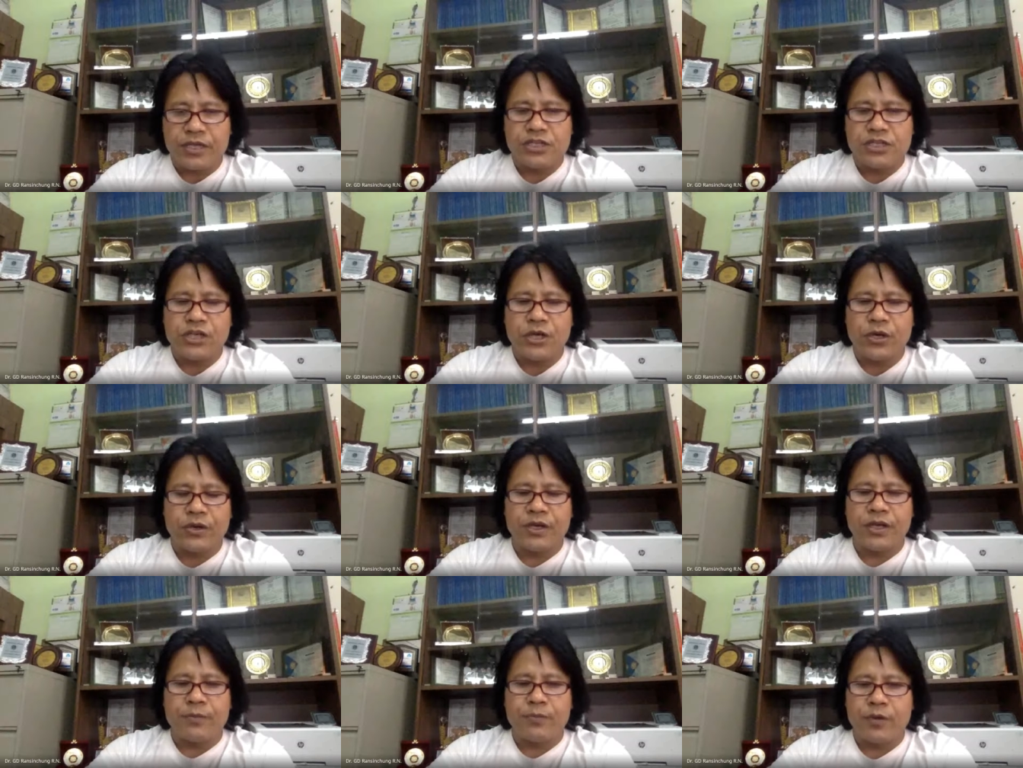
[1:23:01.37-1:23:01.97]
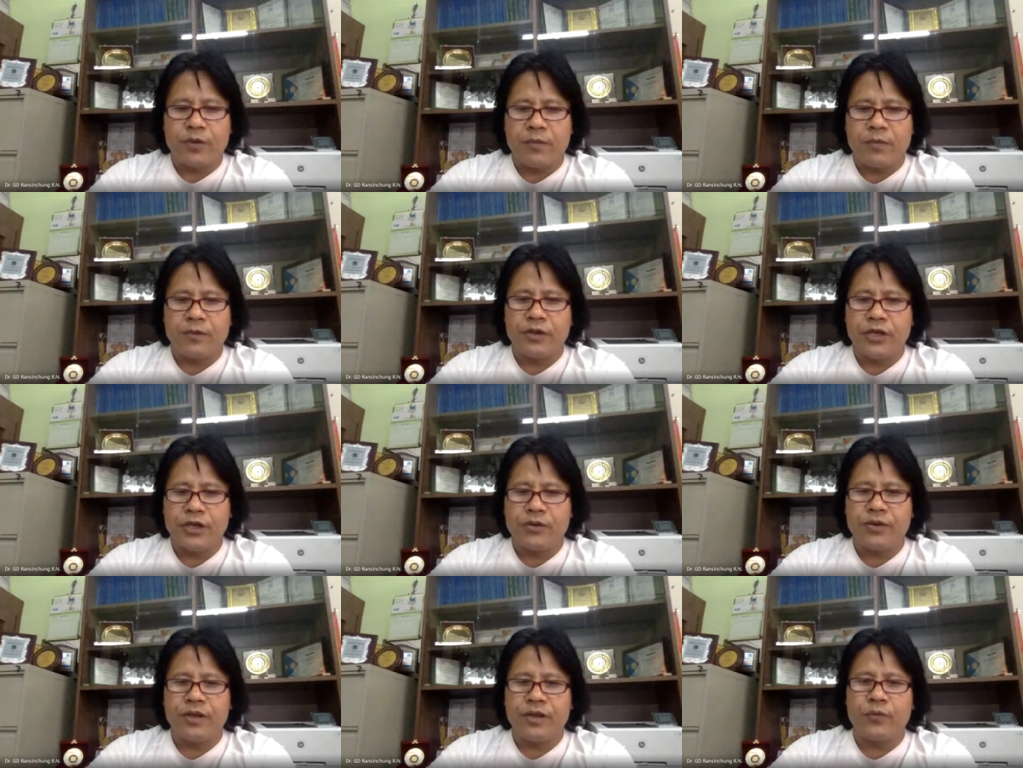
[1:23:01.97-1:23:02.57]
ensuring a proper
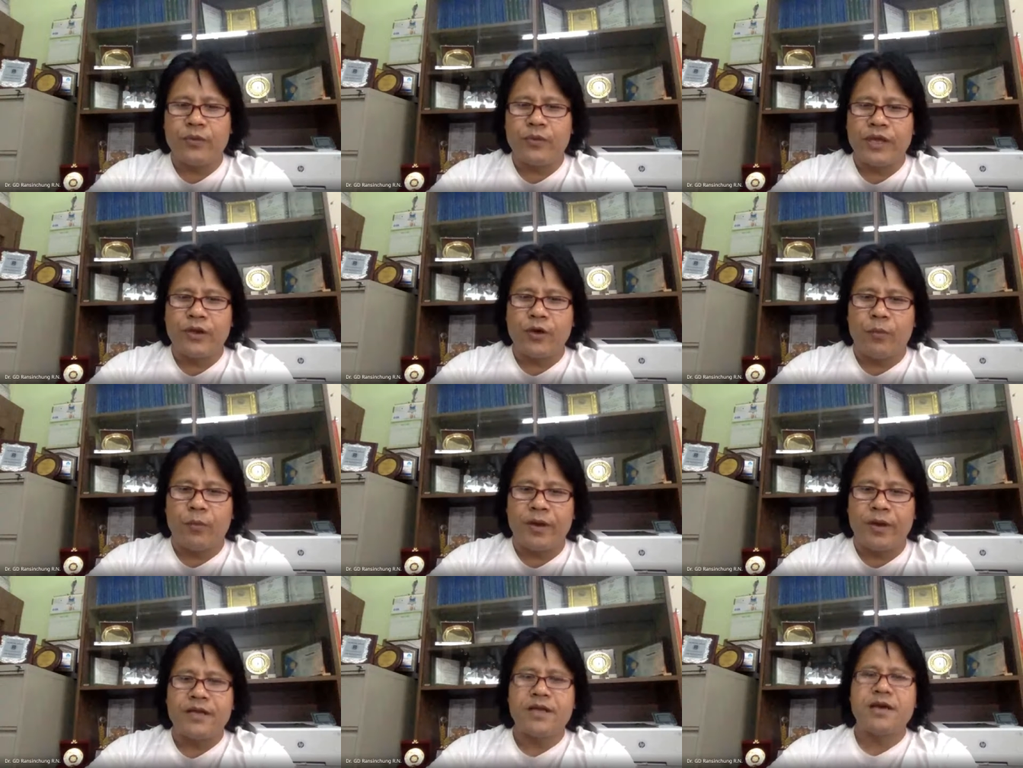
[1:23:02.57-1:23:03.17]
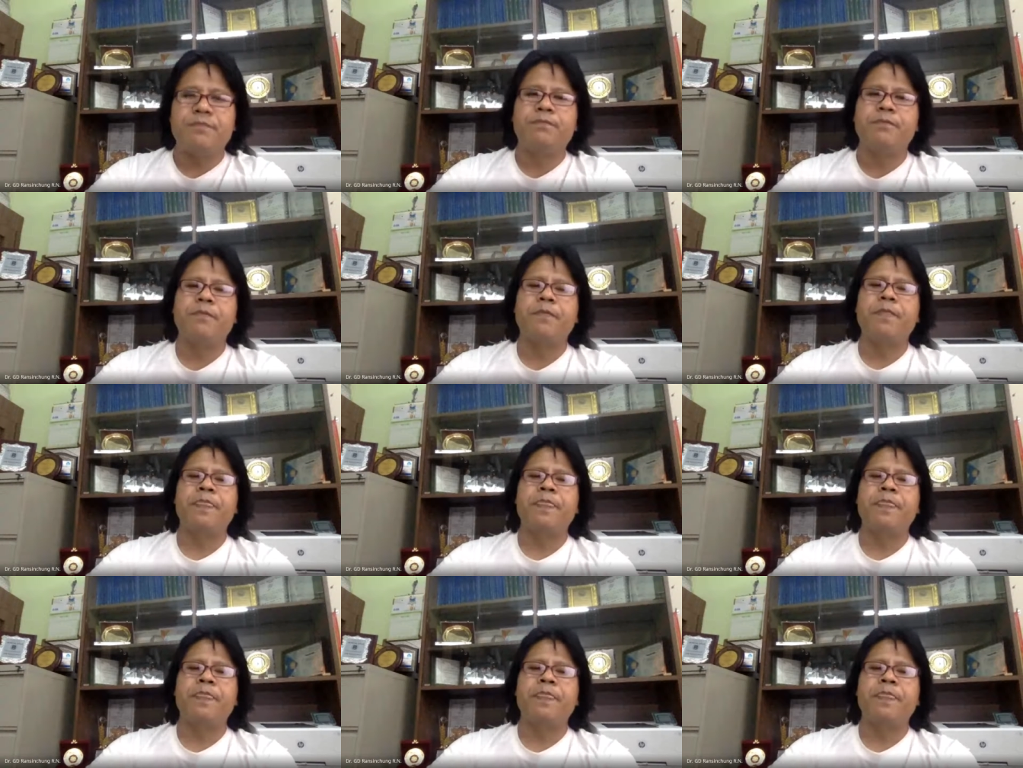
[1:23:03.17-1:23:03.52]
curing, we open up